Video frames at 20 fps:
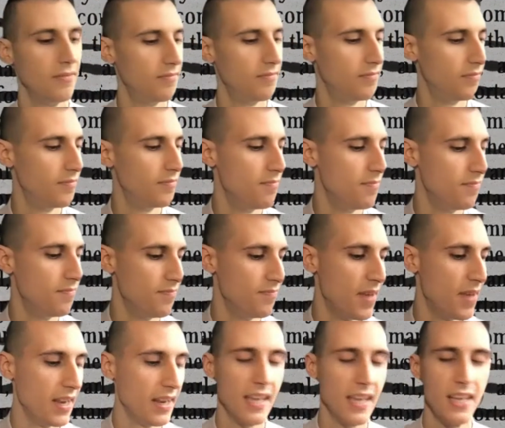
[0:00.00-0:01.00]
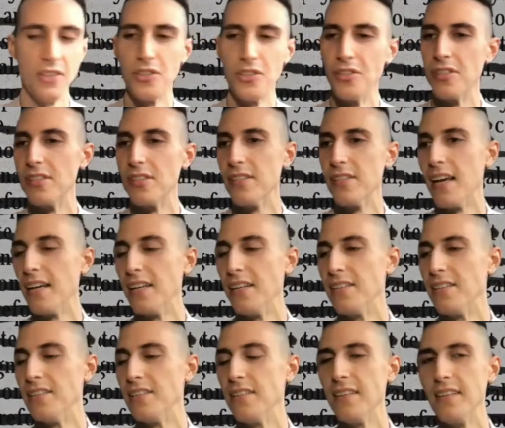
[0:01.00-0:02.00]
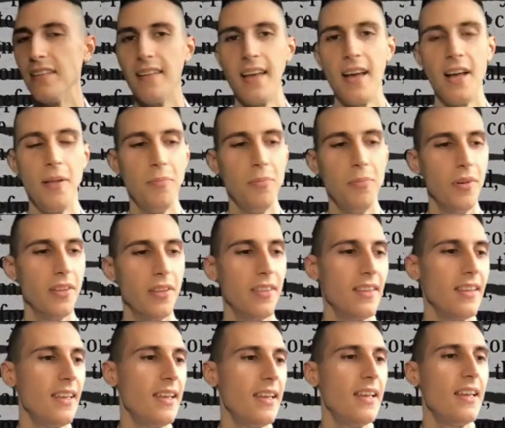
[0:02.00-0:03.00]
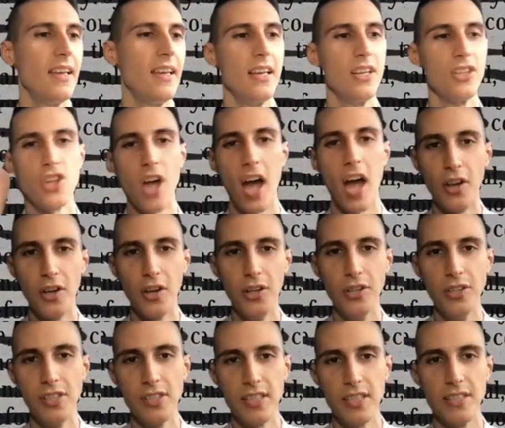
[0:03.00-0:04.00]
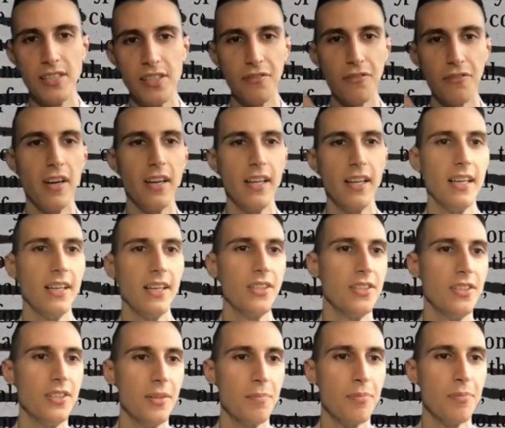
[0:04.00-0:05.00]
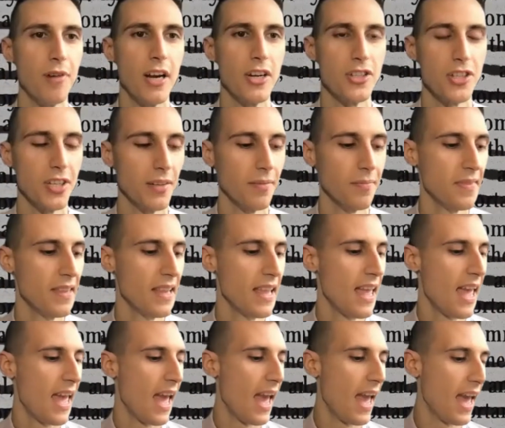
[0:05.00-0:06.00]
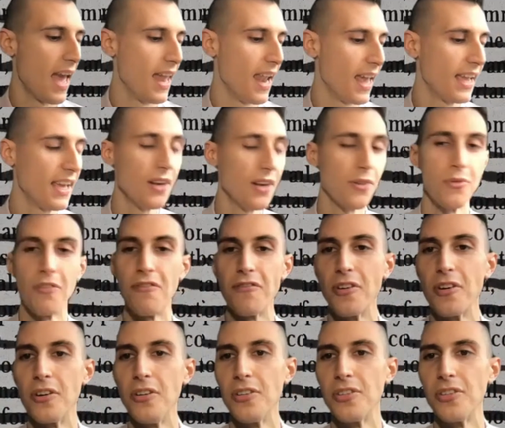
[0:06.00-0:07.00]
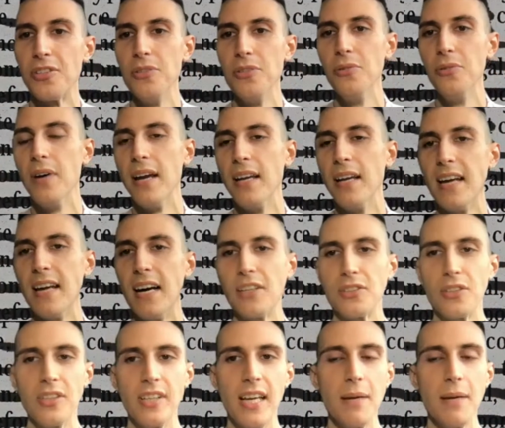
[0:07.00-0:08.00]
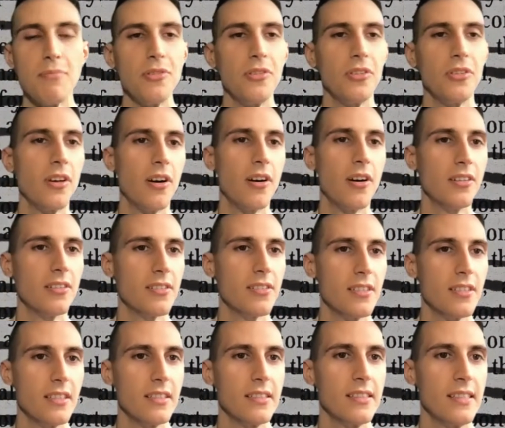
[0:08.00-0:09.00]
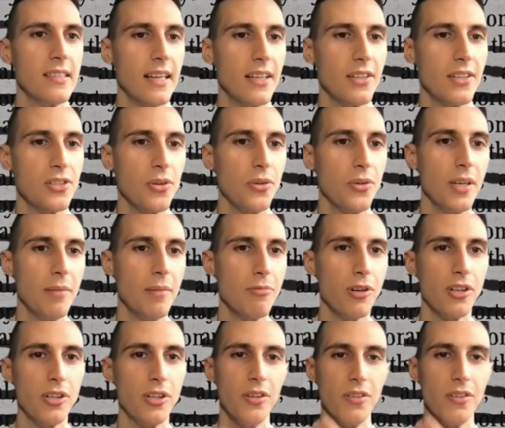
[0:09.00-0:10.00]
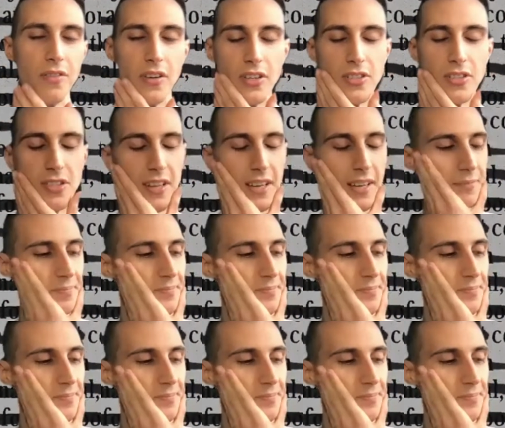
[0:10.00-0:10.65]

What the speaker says: medications designed to help with childhood schizophrenia to depression. And I get a referral to a Dr. Gabriel Carlson at Stony Brook University.